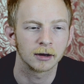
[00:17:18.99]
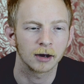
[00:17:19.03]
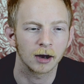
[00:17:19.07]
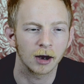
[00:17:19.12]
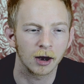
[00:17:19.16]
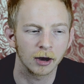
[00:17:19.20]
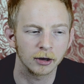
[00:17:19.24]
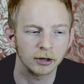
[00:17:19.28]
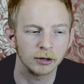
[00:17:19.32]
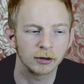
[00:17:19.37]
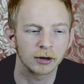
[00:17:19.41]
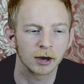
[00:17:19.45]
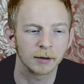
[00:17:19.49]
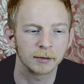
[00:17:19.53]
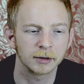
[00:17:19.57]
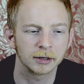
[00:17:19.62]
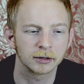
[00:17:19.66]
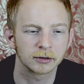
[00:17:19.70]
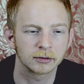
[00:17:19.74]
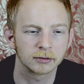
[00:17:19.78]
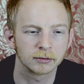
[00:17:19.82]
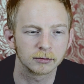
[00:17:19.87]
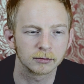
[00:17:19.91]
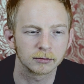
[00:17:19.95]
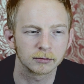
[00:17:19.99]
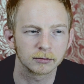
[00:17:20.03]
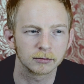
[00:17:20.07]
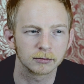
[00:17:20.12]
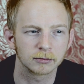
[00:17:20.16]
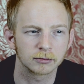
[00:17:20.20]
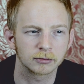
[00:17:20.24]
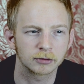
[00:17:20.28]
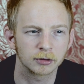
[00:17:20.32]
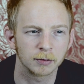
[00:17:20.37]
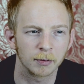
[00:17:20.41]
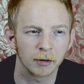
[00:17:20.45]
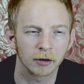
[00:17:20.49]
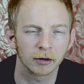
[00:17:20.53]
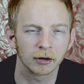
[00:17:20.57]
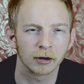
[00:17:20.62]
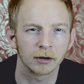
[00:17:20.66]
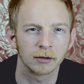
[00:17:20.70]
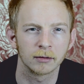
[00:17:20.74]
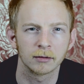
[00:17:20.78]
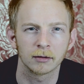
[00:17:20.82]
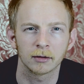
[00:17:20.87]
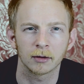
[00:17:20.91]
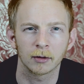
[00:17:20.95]
are you coming
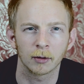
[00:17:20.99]
tomorrow,